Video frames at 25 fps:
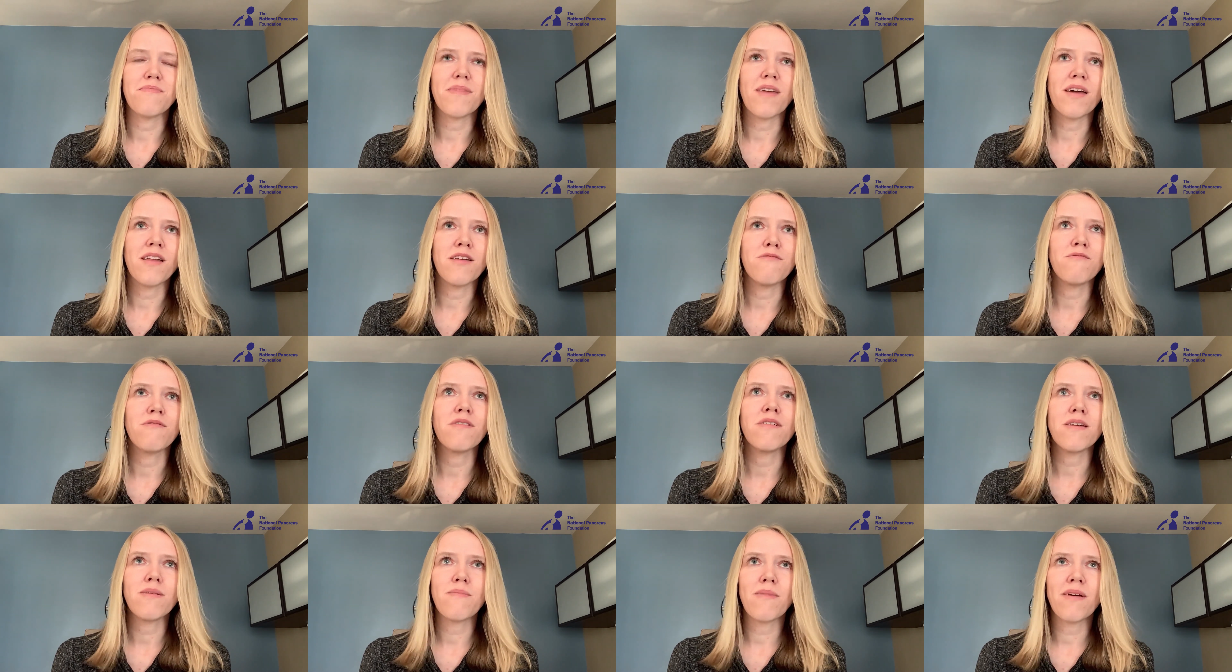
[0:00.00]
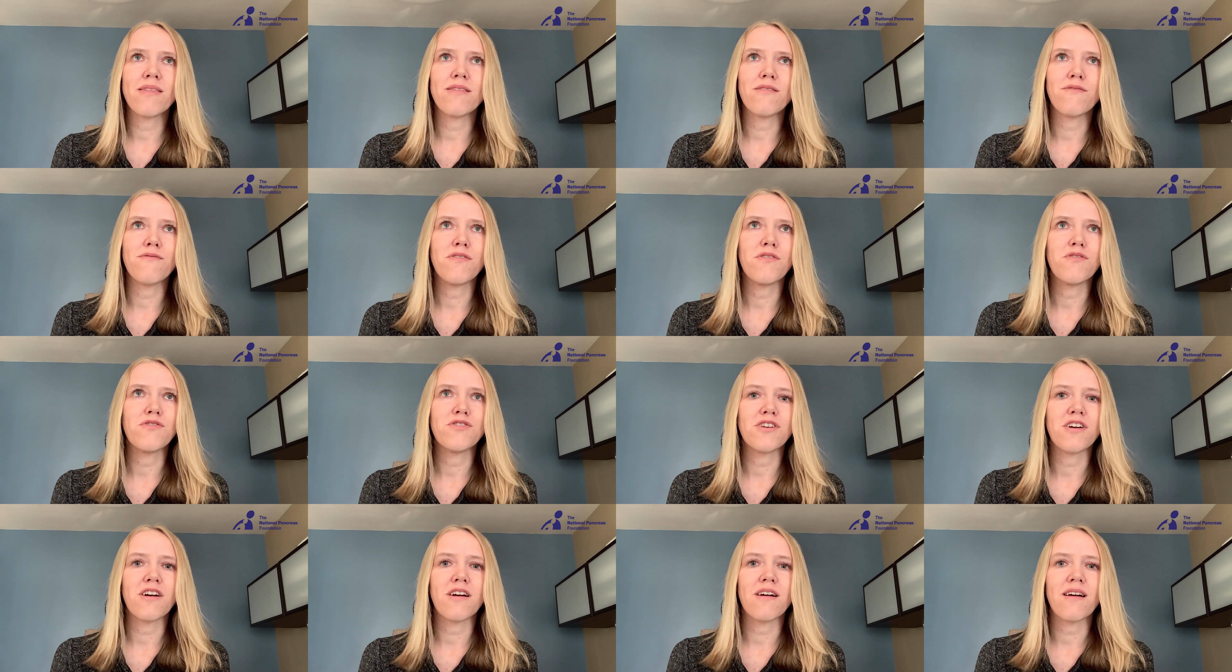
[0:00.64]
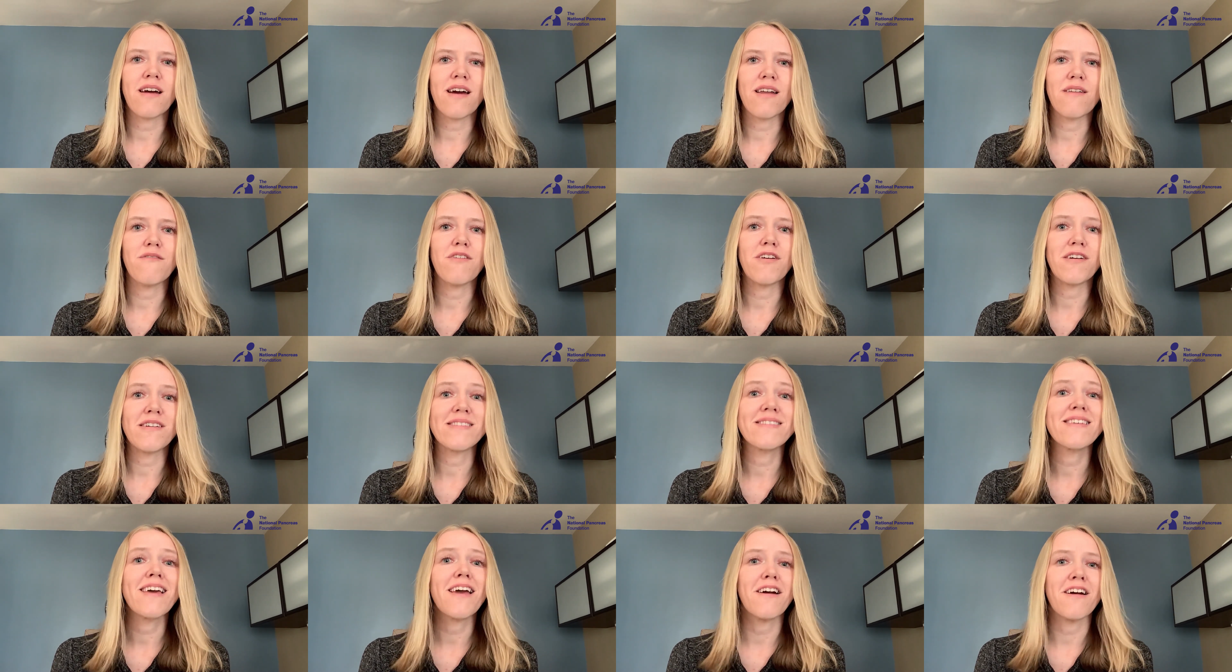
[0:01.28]
it really made the future kind of very
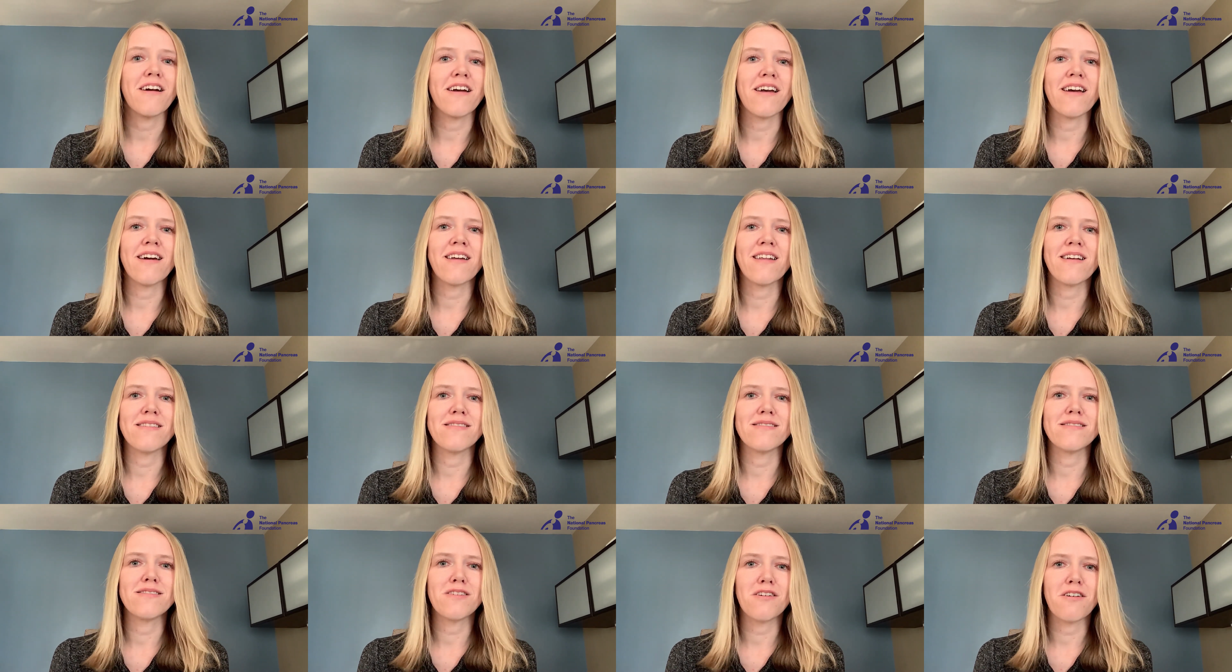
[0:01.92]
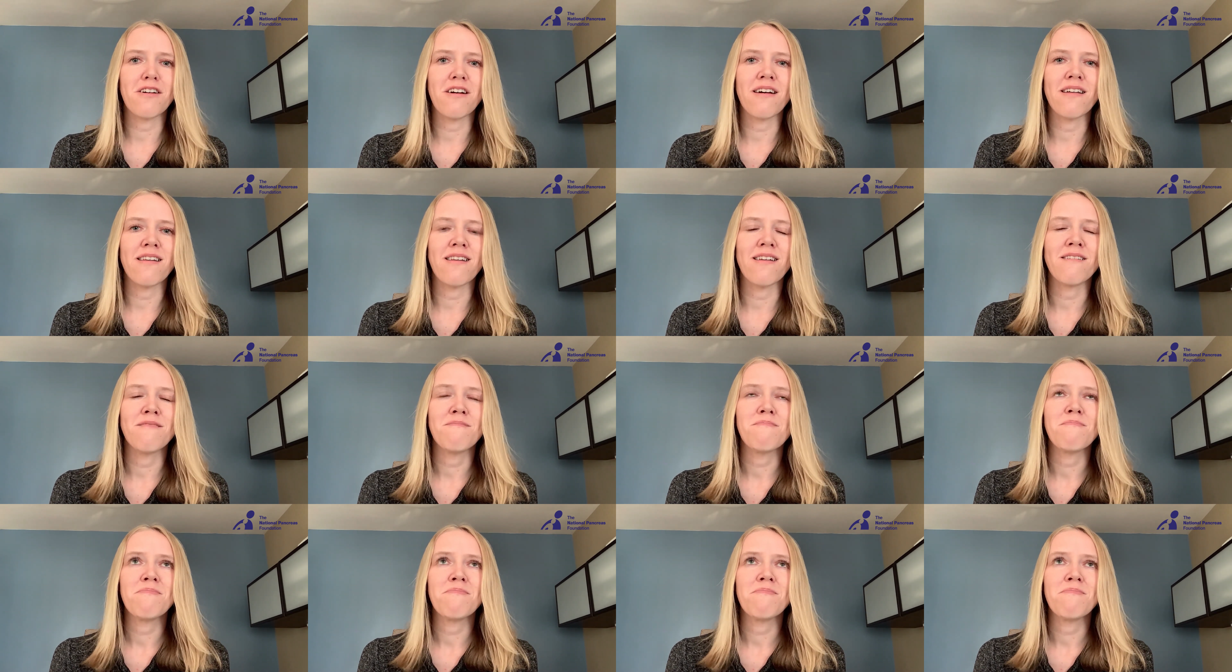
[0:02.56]
scary and uncertain.